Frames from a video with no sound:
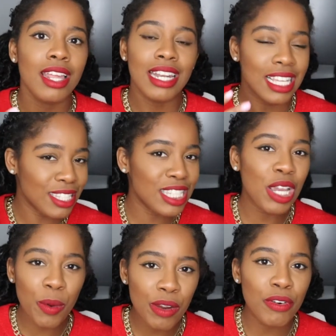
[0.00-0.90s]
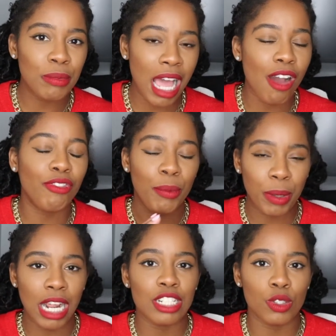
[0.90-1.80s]
Not to take away from the outfit,
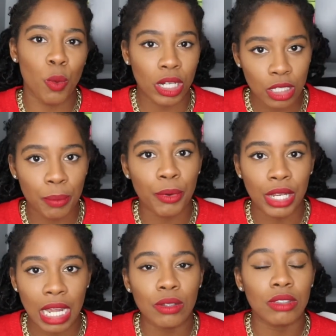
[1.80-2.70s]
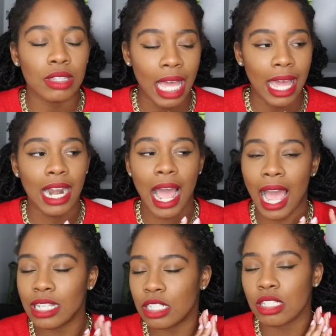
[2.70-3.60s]
but I just wanted to point out that
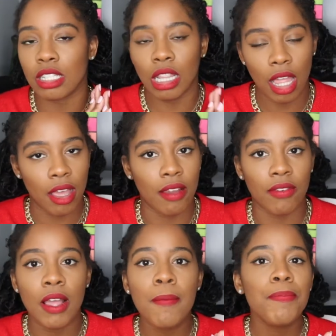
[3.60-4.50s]
I just love